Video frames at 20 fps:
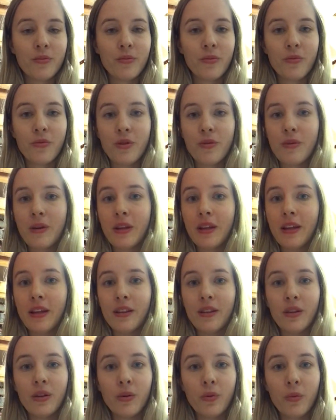
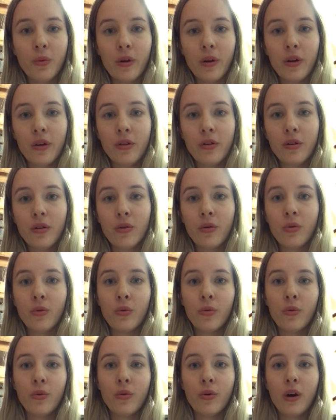in the world
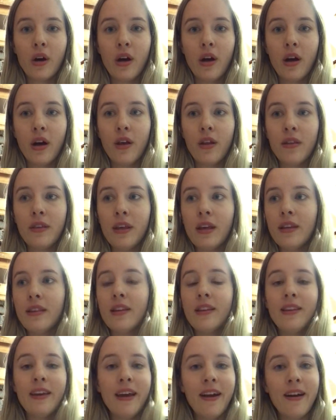who think
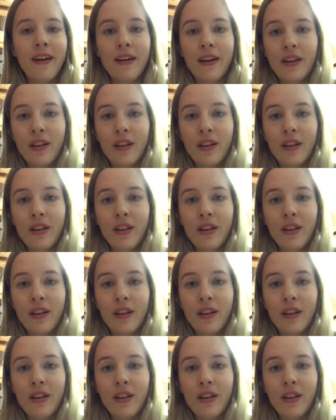that they are